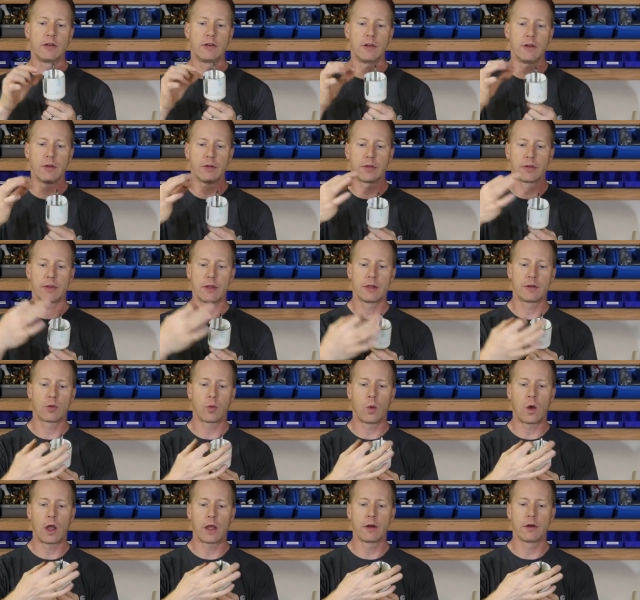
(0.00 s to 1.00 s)
tooth. It's
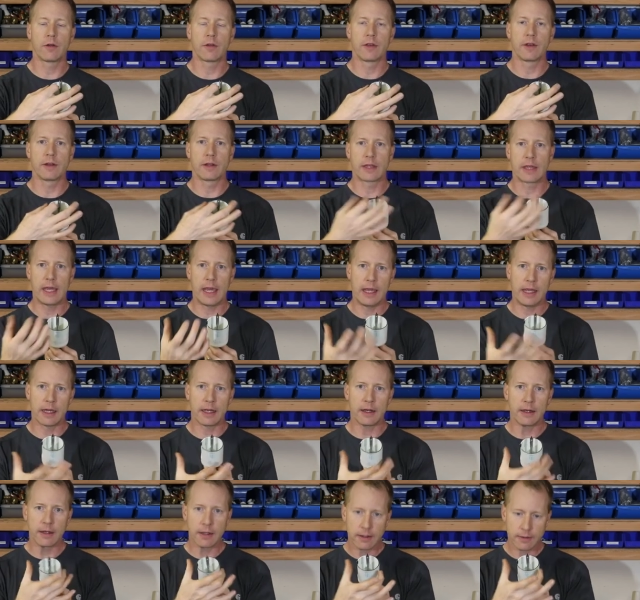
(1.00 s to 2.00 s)
wider than the
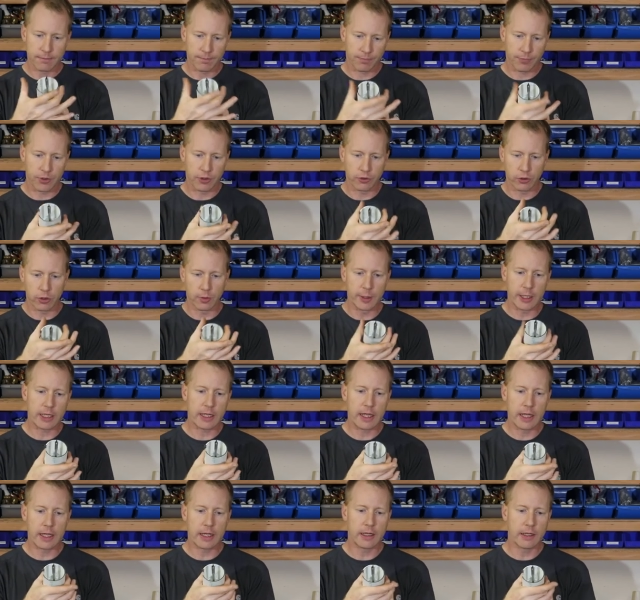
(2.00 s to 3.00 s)
can, the drill bit
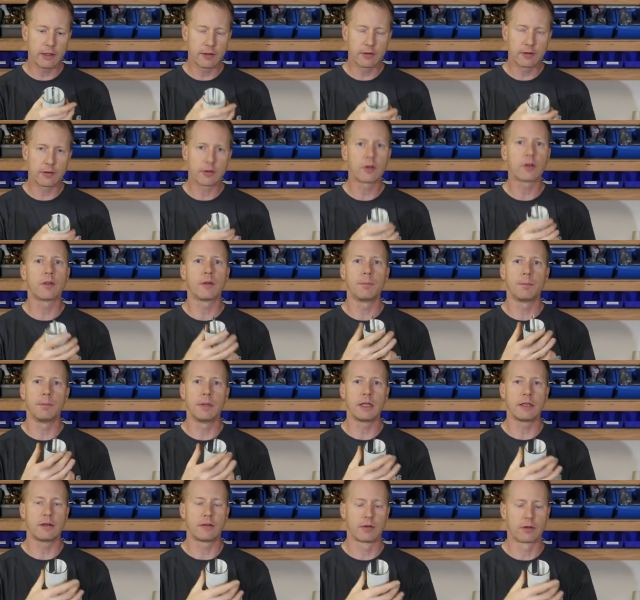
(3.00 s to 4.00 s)
can is, so the
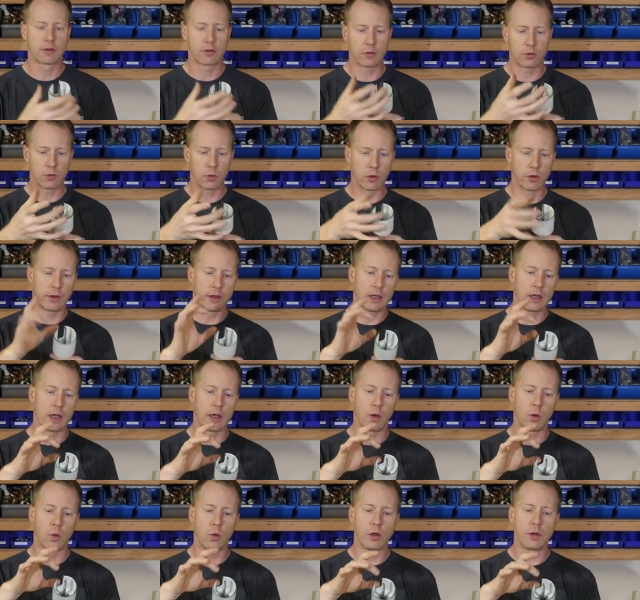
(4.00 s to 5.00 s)
bit or the
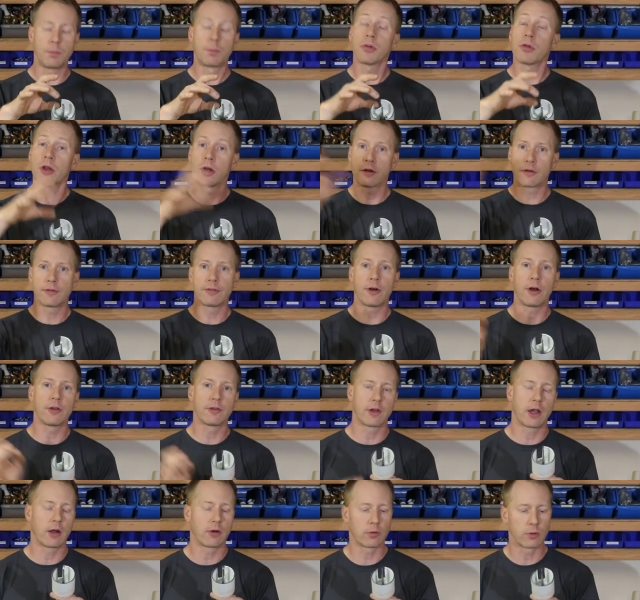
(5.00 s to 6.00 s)
wood plug
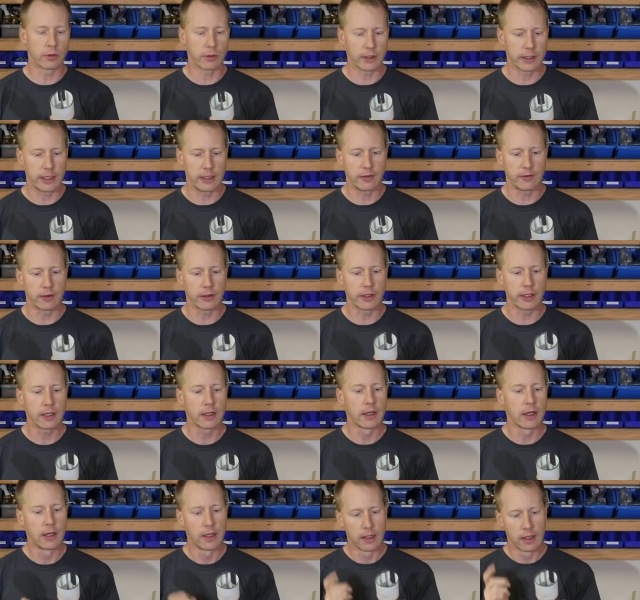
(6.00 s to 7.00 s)
falls out really
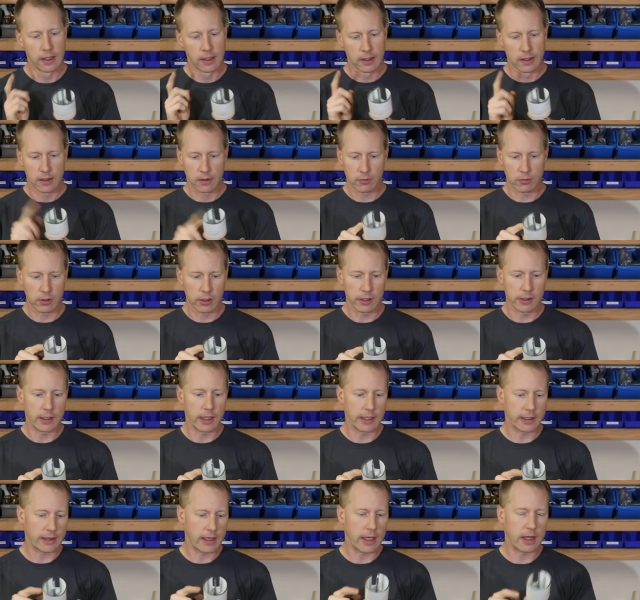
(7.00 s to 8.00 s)
easily. I really
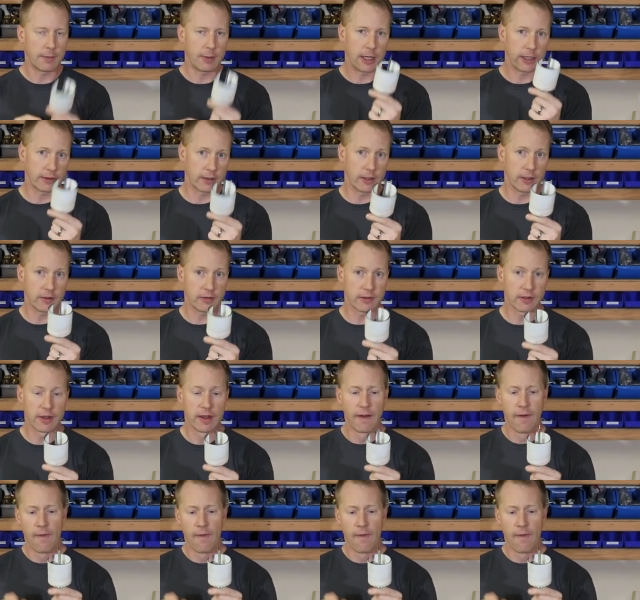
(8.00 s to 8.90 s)
like that about this.